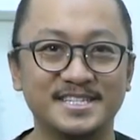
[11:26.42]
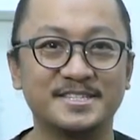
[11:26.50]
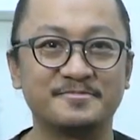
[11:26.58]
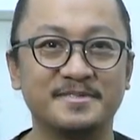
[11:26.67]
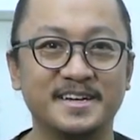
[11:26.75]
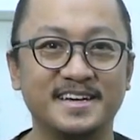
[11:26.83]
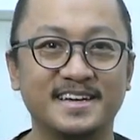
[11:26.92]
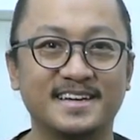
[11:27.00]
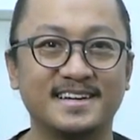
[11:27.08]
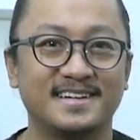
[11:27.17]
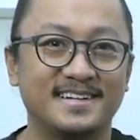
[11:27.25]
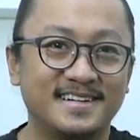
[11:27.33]
this is Blake.
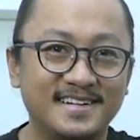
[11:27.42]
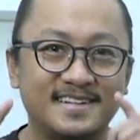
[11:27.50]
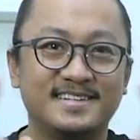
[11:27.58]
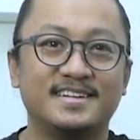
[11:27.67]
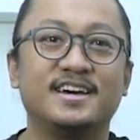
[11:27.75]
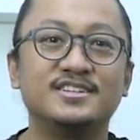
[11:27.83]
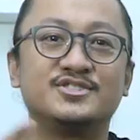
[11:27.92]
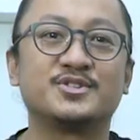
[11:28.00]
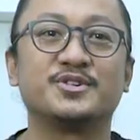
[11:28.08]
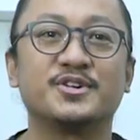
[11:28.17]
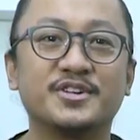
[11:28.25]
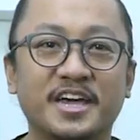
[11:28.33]

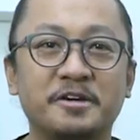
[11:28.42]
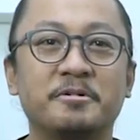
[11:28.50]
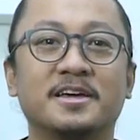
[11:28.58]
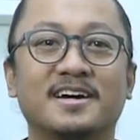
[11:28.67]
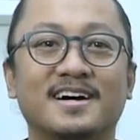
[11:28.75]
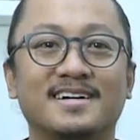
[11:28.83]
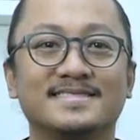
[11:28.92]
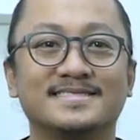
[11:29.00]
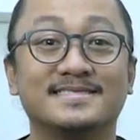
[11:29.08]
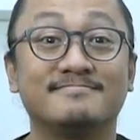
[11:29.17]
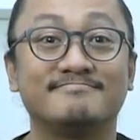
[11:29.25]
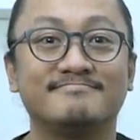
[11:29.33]
Enjoy your gaming,
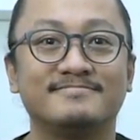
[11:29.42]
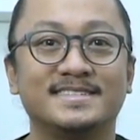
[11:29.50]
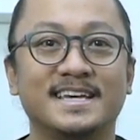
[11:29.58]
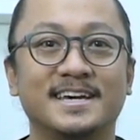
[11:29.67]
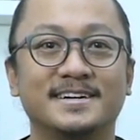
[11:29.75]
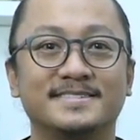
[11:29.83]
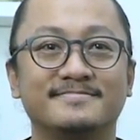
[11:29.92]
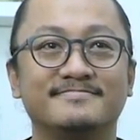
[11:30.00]
guys. See ya.